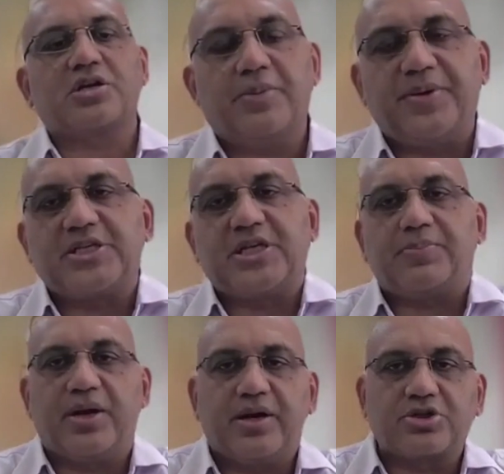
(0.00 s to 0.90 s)

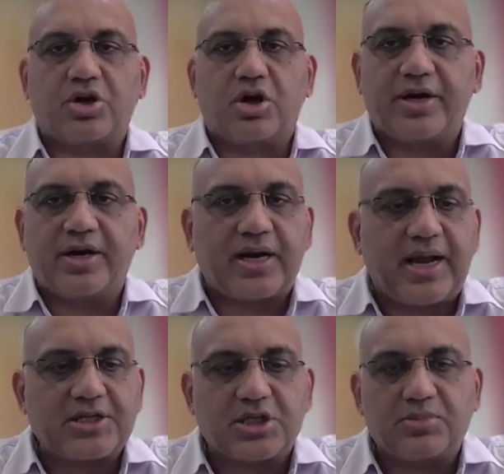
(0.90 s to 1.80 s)
EPC players or
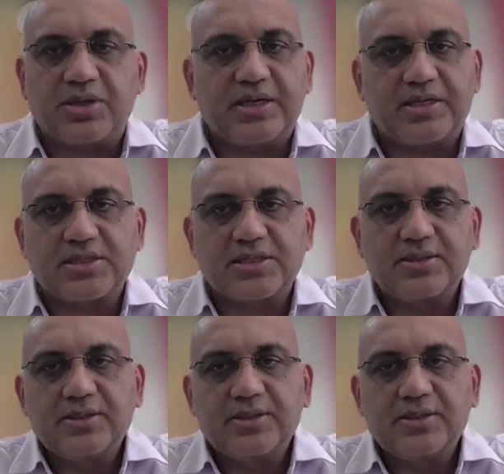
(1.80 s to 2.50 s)
international players.